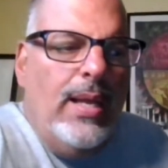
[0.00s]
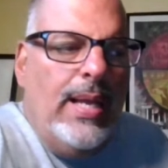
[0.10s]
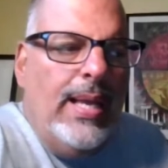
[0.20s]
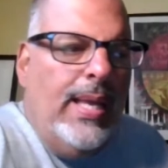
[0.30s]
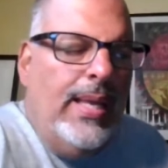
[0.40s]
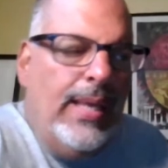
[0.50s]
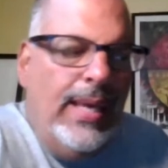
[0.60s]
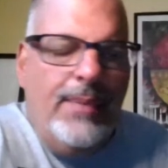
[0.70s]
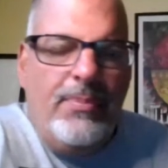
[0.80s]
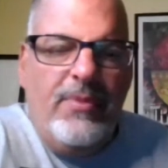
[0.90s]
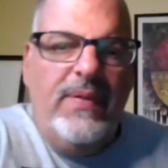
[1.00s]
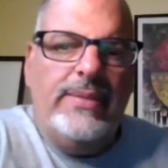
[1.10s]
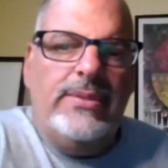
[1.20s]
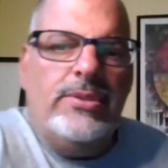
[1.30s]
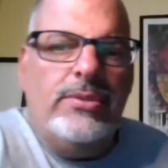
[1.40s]
I had a
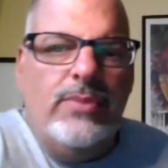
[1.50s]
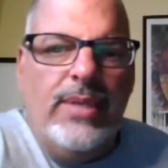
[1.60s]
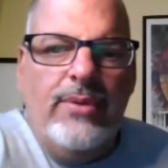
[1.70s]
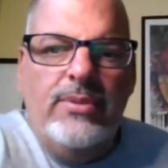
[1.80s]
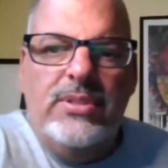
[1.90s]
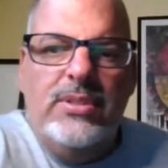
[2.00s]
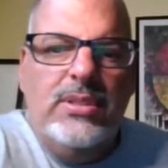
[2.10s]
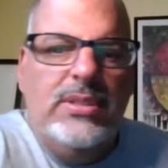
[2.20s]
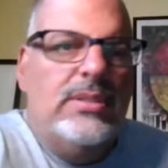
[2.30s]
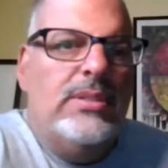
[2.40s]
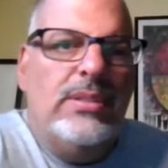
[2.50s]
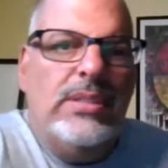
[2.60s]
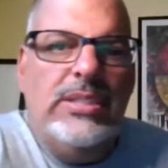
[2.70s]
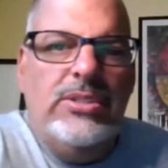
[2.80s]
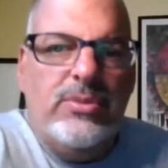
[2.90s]
professor when I was in
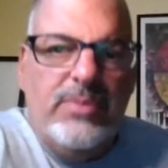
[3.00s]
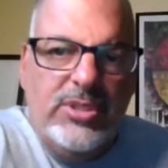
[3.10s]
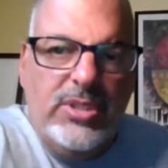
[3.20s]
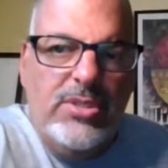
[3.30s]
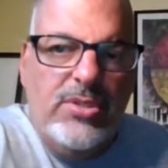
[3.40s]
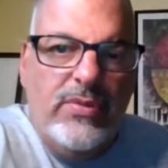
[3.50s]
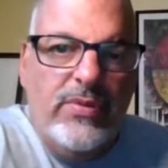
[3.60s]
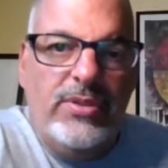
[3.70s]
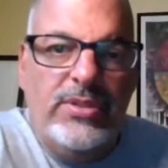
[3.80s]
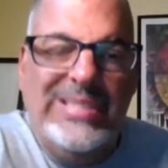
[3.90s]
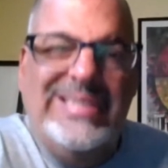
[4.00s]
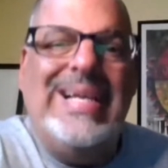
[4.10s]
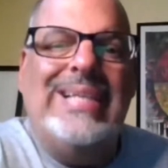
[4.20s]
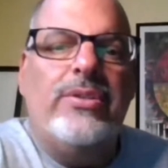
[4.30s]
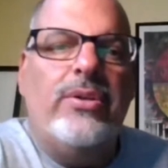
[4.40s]
Eastern Michigan University,
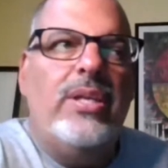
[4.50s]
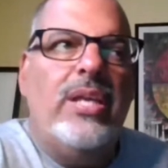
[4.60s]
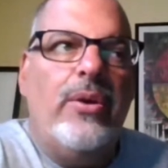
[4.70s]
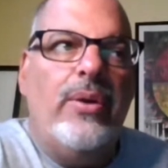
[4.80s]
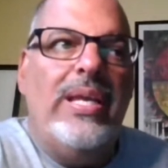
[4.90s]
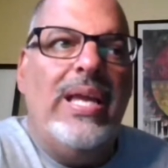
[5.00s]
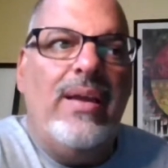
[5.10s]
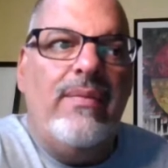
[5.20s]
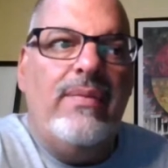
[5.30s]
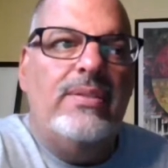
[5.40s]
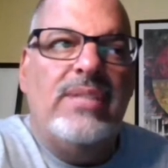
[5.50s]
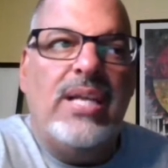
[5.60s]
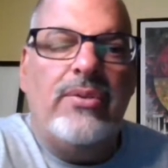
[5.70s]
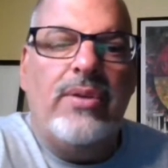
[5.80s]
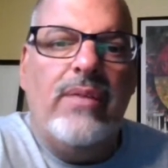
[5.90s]
Dr. Gary Evans.
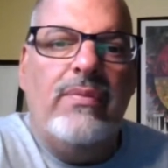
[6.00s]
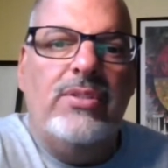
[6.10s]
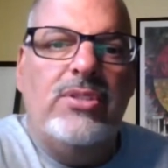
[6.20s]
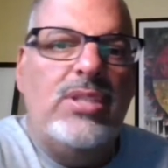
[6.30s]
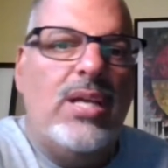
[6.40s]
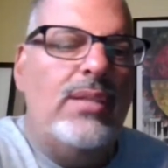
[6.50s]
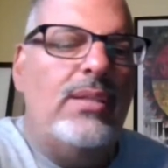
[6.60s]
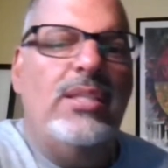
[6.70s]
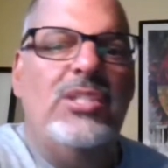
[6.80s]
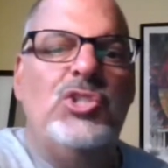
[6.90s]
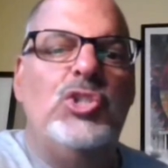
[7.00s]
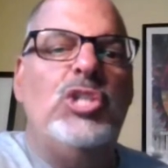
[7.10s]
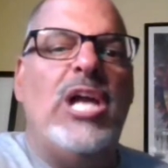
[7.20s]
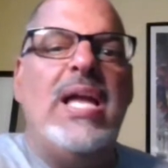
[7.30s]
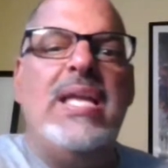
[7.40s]
Dr. Evans taught the
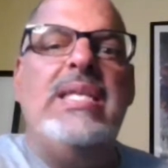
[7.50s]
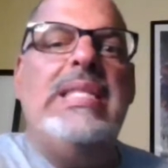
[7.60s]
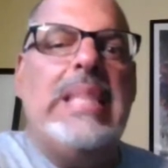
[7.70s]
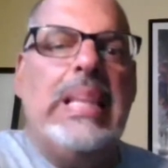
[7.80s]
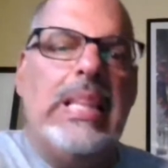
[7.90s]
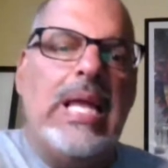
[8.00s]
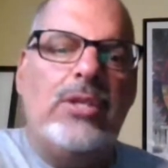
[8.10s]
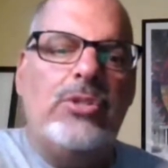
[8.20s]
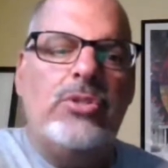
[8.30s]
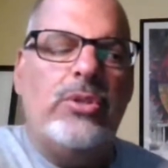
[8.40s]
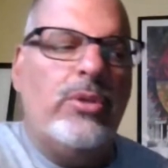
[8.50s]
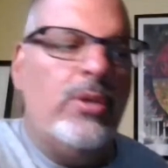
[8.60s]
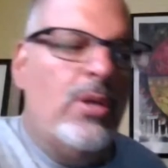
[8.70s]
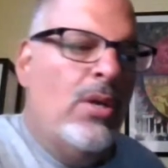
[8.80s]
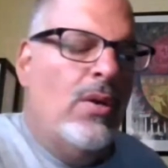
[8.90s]
giant
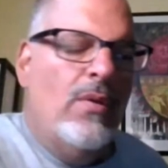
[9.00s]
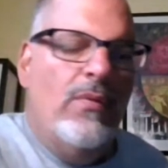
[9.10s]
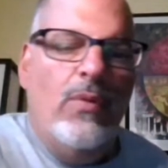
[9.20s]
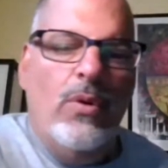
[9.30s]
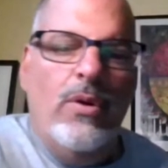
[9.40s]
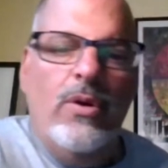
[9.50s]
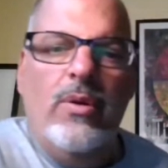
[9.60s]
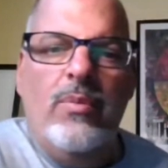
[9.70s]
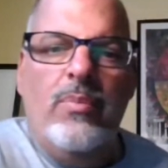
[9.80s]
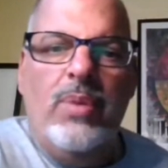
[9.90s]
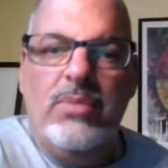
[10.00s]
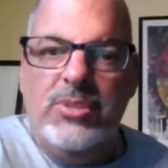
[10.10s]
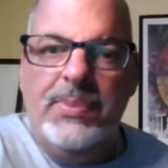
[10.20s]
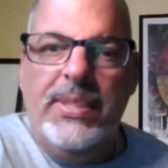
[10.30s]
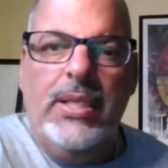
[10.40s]
lecture for public
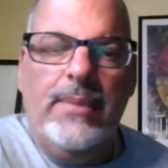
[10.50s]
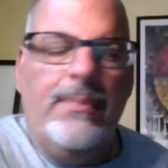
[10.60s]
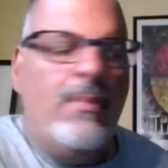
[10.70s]
speaking